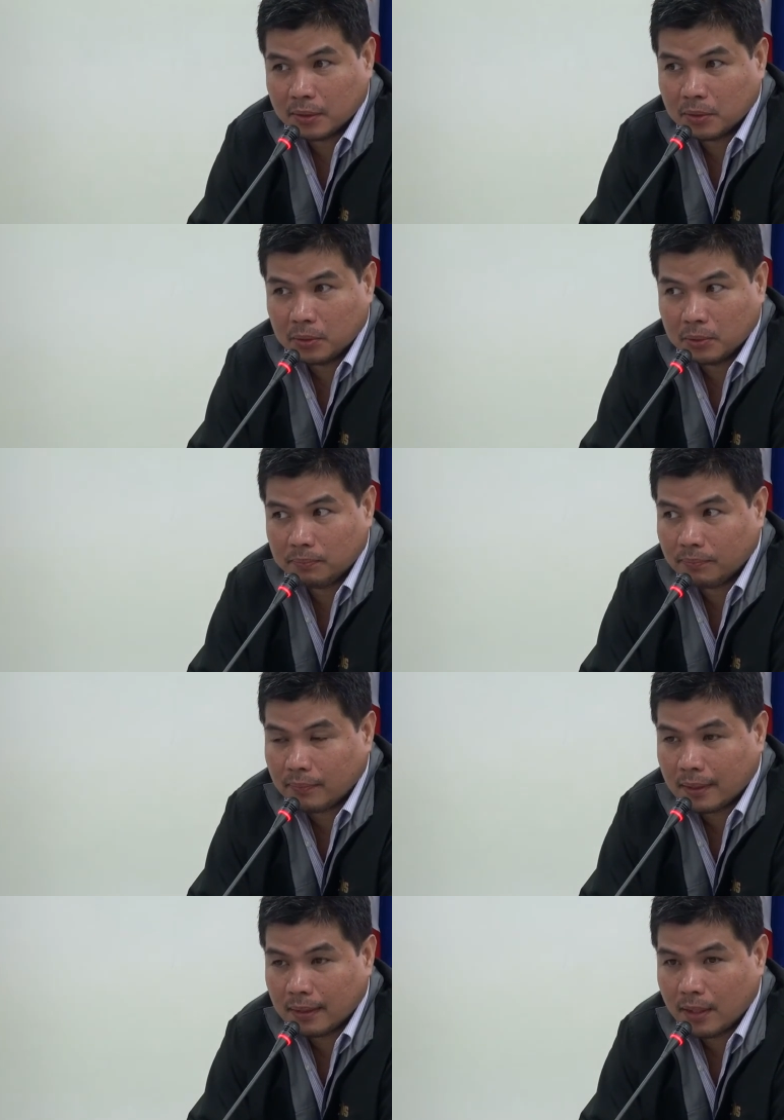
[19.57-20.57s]
So
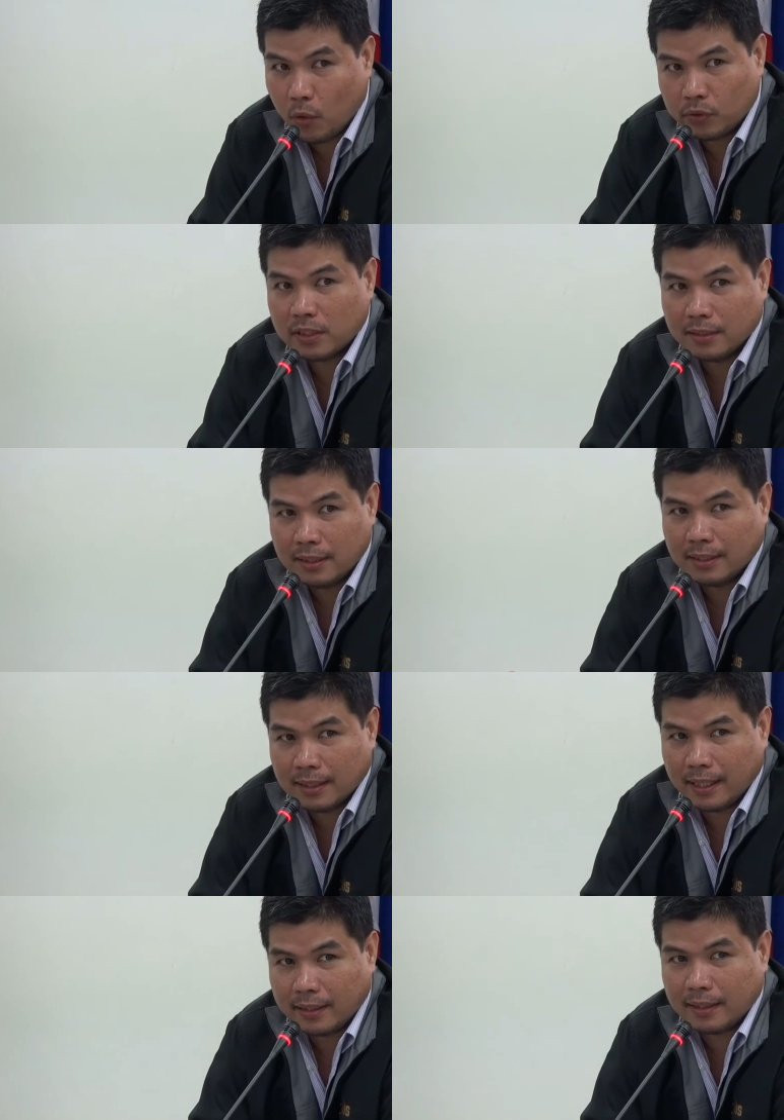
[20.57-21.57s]

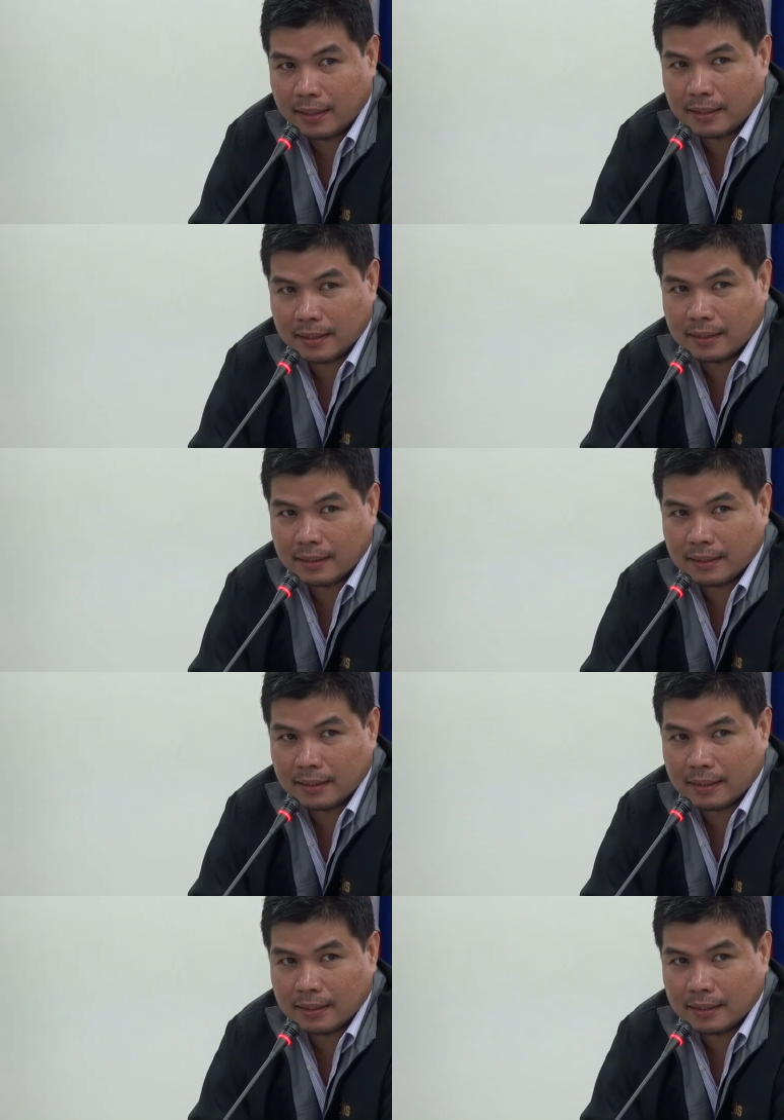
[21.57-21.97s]
OCD, I think,